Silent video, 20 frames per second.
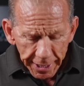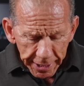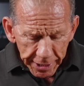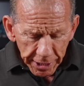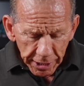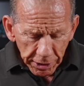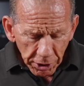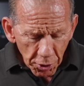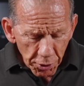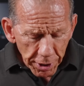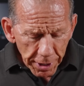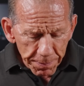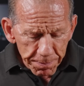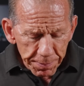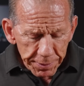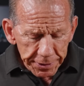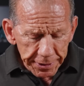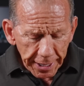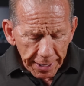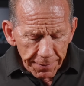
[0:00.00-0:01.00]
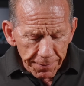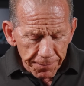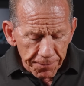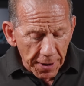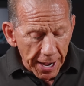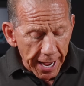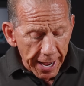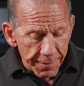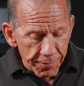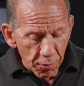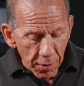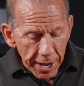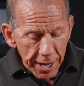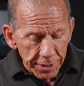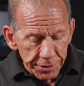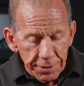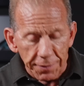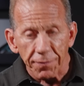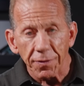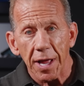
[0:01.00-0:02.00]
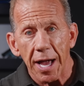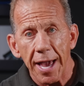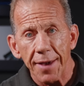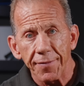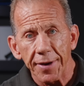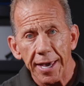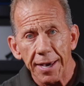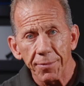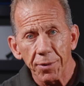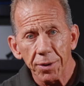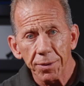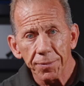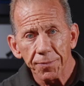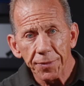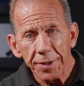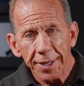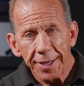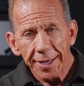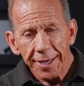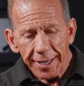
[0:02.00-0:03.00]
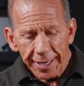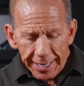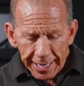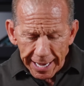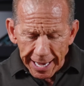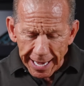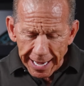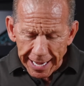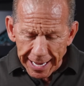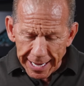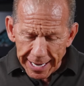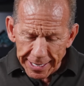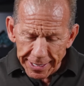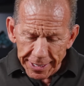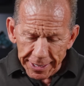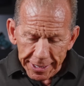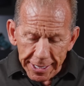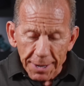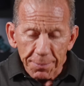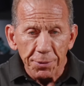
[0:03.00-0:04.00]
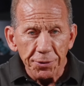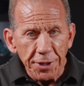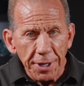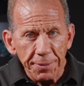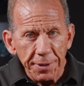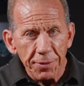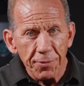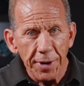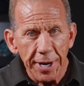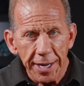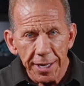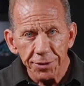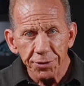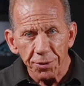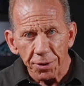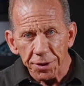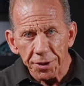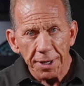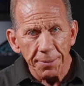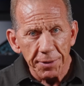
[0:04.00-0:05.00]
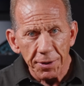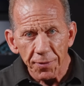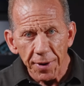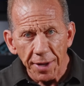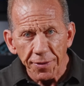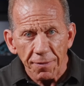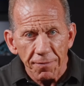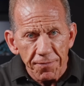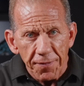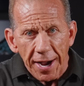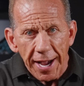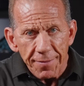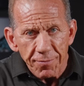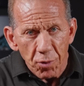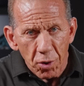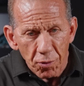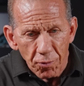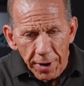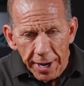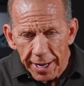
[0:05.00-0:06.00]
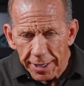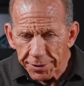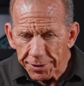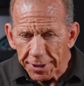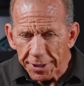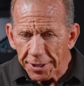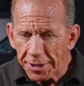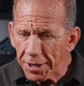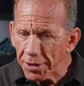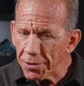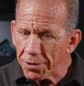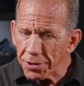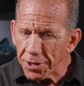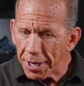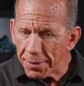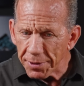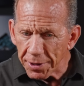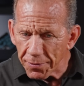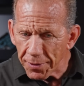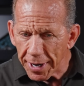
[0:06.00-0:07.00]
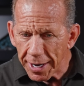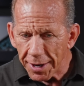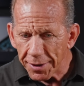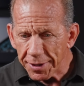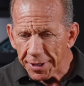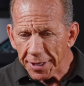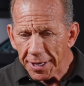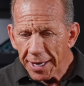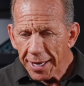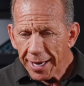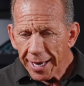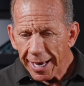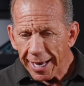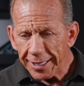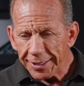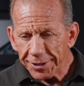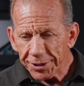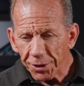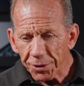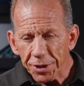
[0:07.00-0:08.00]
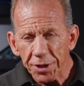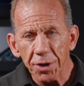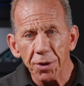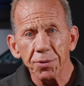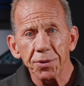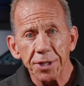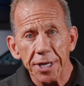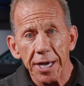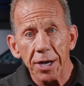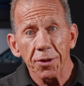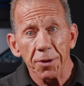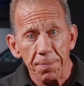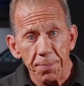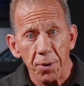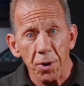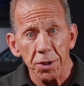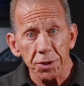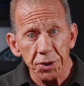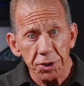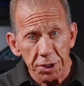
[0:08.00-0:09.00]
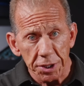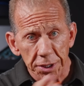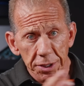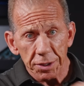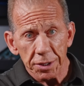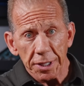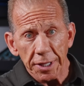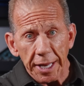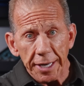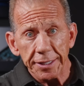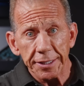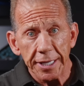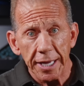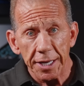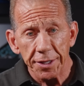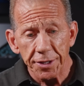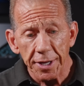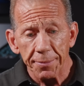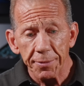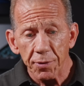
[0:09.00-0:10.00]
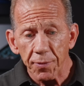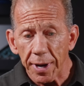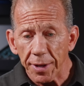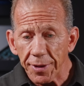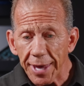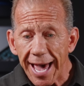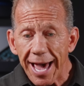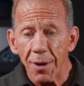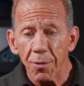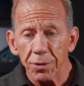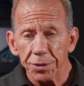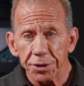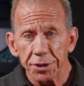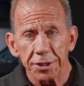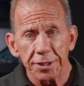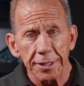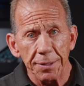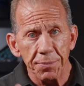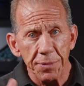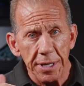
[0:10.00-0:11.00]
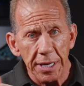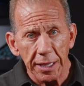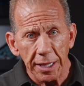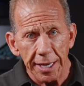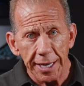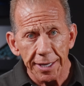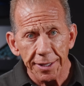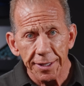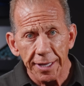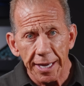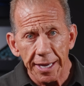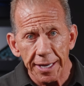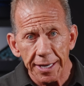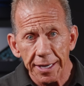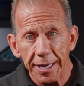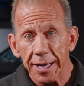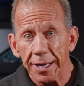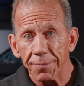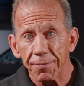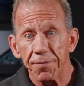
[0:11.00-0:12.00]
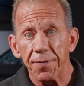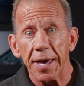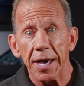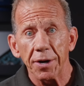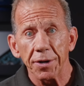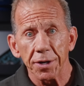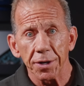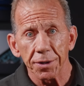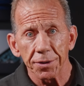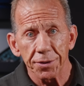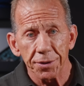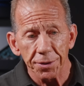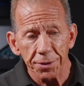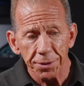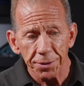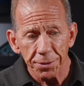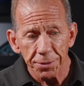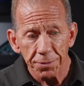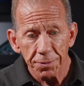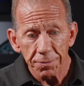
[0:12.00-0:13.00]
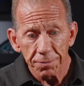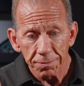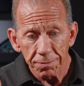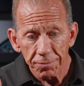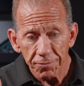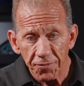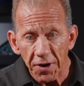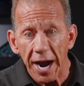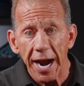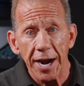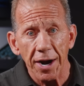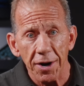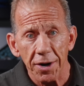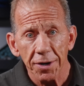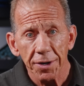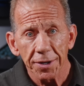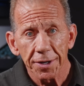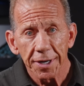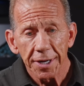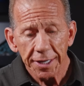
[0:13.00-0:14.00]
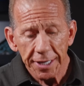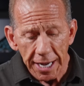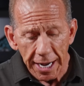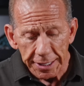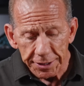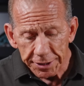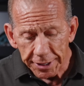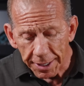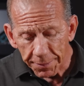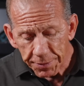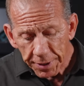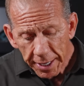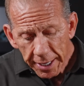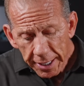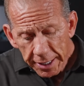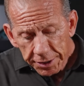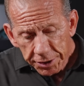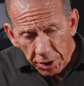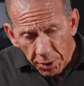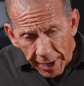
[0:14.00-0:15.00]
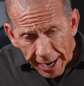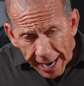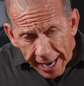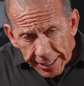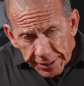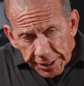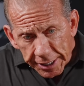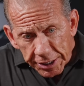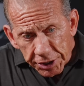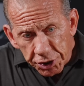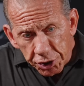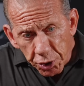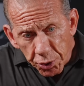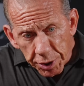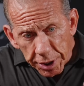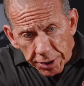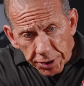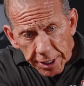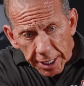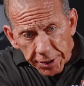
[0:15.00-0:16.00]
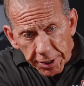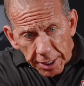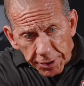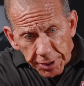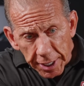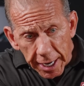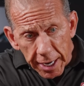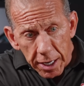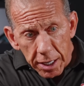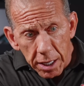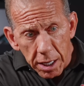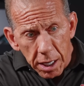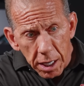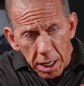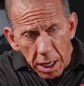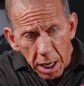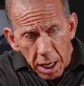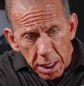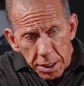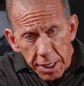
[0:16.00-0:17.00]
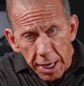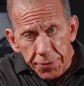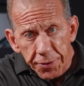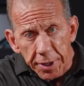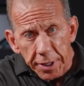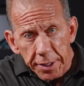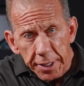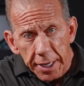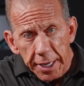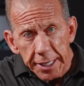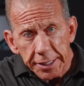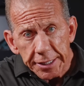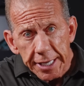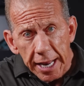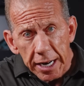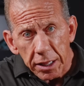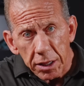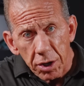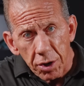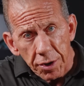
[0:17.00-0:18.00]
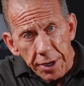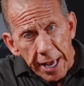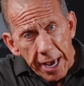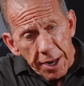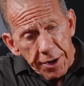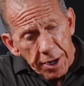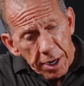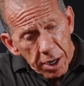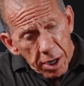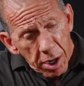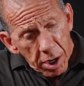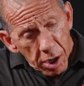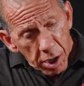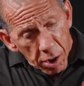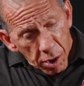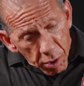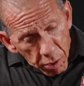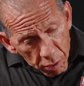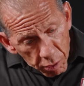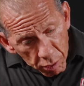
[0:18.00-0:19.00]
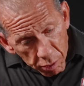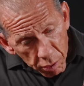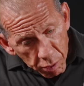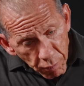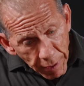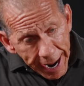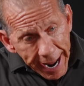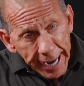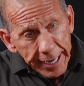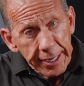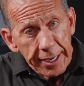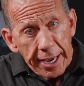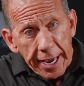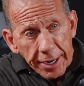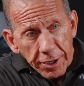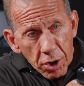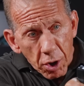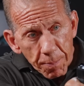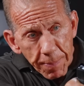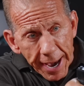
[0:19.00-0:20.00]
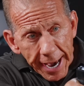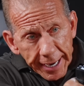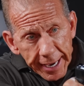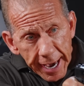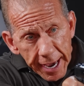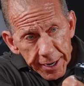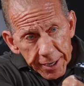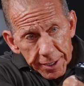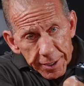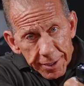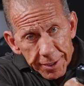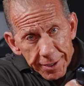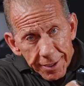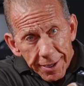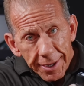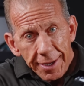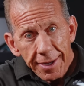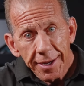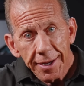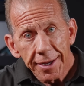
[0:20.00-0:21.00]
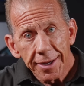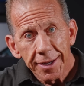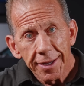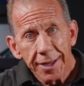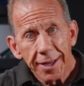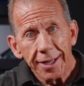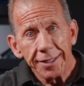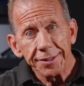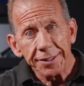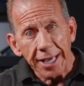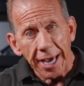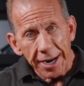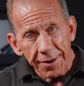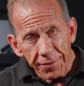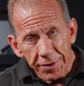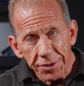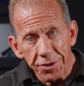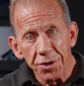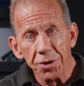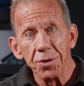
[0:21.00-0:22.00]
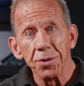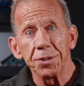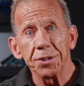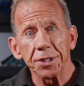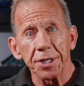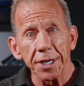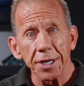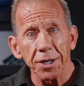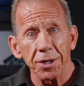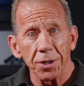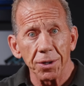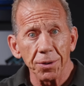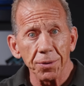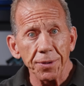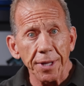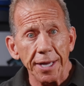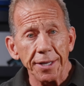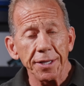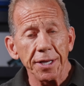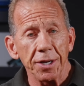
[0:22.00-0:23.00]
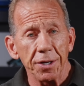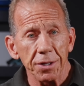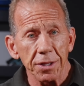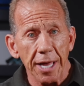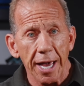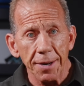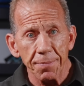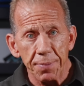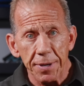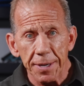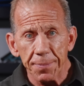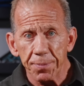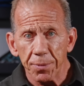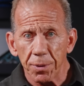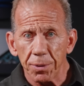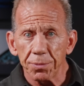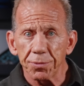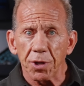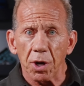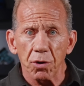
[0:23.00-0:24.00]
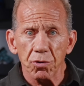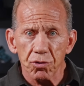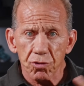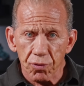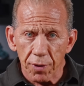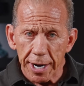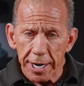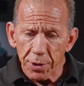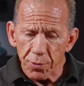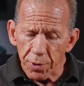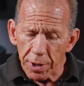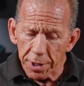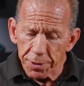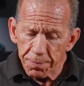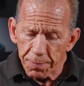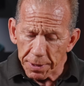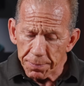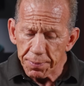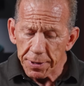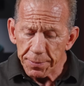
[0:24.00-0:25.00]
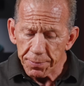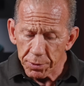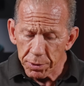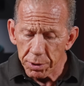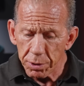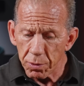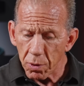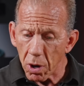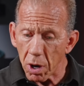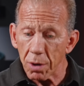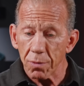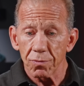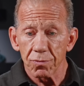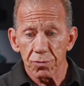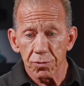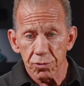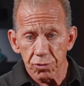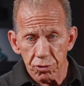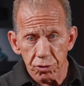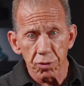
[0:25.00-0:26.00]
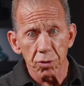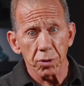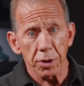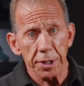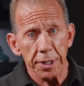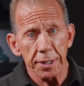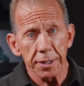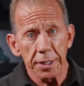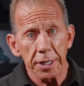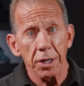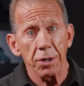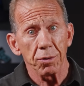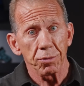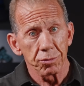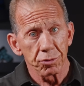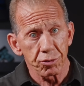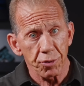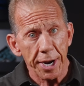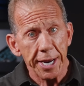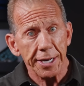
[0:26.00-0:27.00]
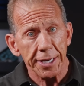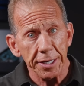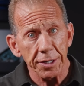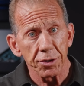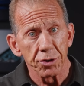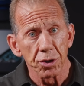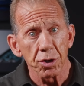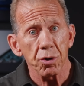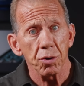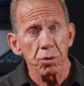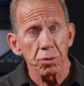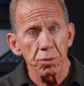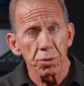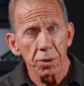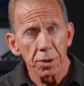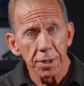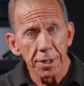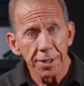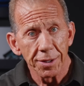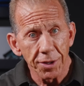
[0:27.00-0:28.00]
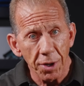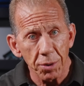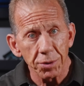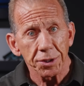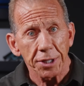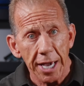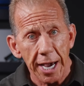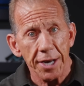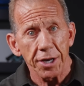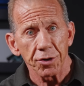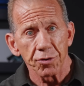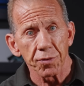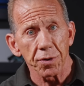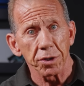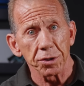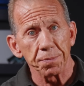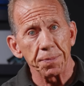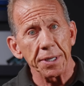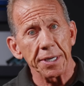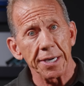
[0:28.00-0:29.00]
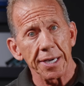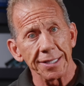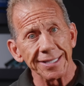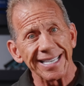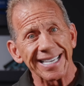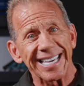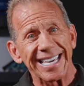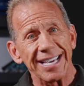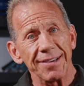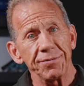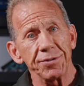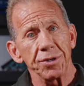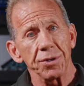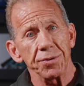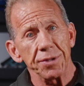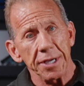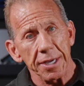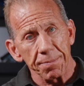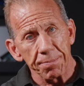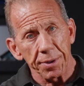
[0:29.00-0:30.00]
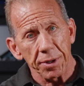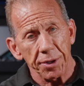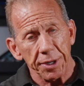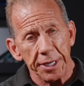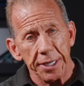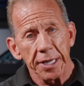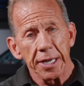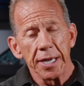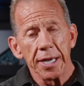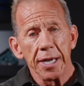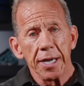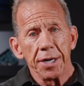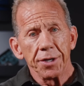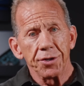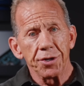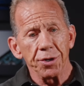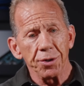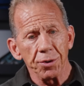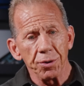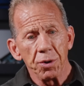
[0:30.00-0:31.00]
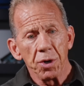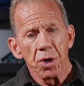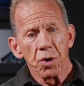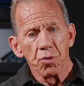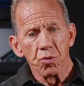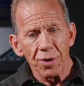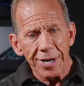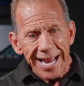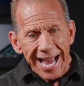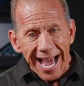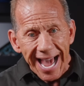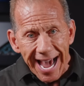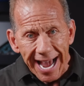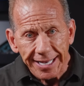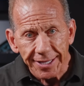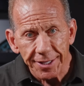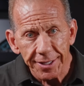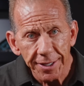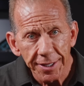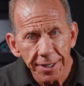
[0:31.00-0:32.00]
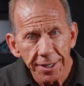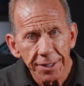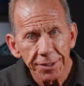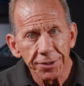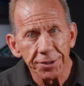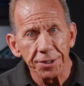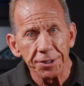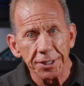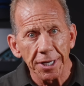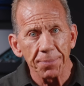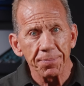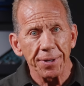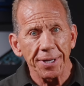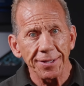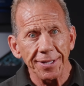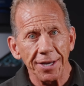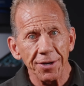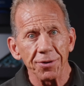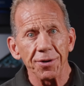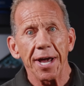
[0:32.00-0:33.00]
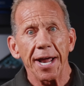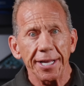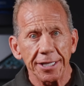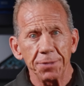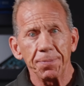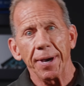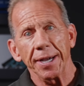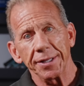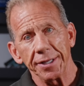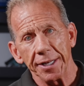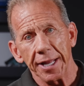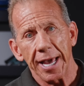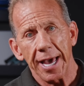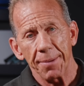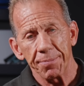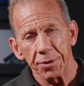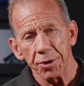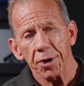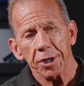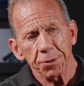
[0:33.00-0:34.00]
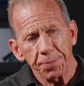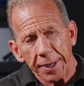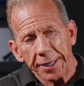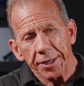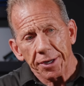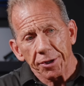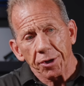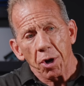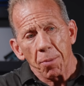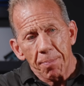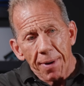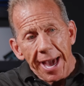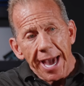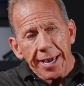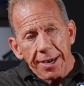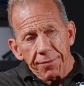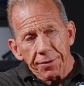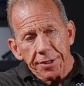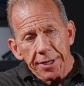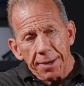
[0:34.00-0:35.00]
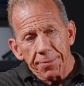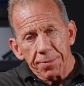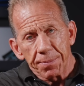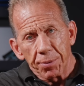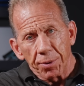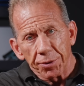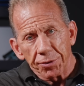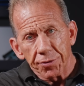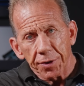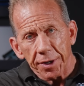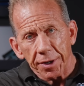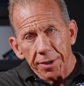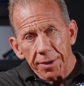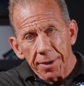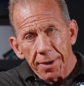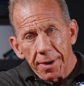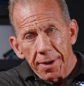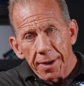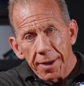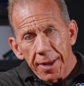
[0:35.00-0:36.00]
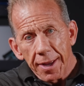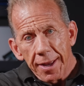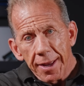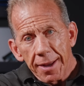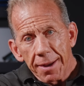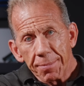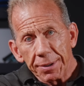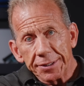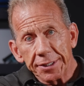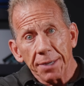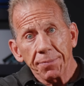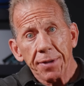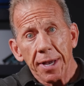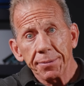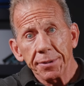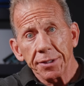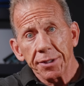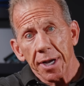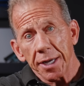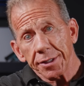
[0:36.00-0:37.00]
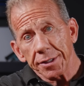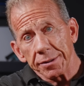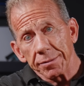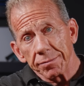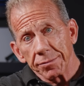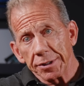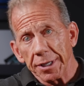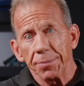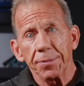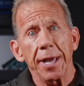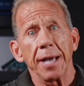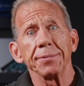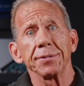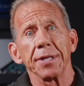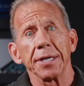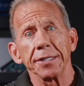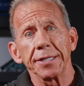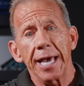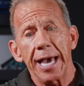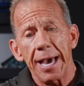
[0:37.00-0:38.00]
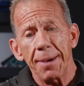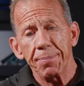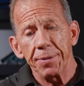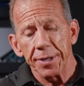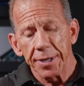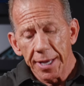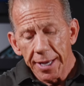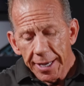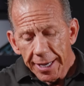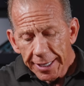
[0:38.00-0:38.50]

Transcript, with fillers: You load up, say, 5 rounds of live ammo and a couple dummy rounds, or a dummy round and 5 more rounds and another dummy round. And so you don't tell the person that he's got a dummy round. That will simulate a failure to fire concept. So as he's shooting, nothing, he's got to learn how to rack and go back at it. It's kind of a new skill that, you know, a lot of people don't train with, but people who are truly, you know, training do those kind of drills because it gives you the ability to react to something that you're not expecting to happen. You're expecting to go bang every time you pull the trigger. But sometimes it doesn't. Sometimes things happen.